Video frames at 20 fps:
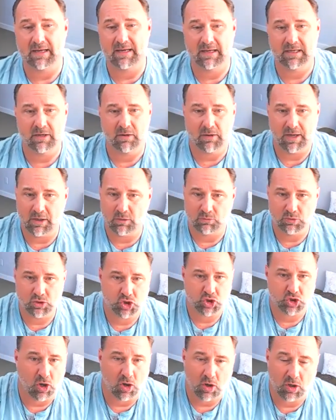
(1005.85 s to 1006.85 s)
you know, I don't
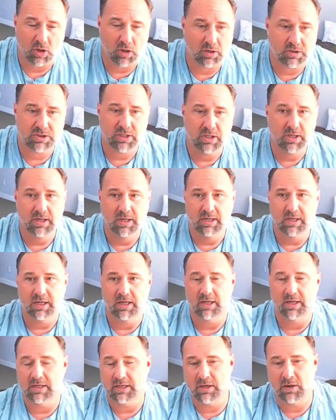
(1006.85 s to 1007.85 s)
charge
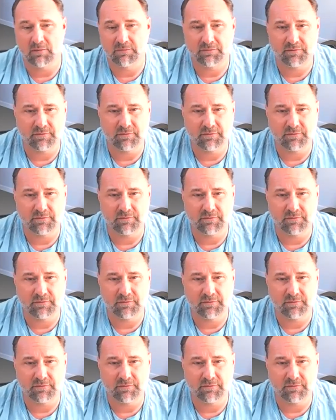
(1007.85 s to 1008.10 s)
uh, you know,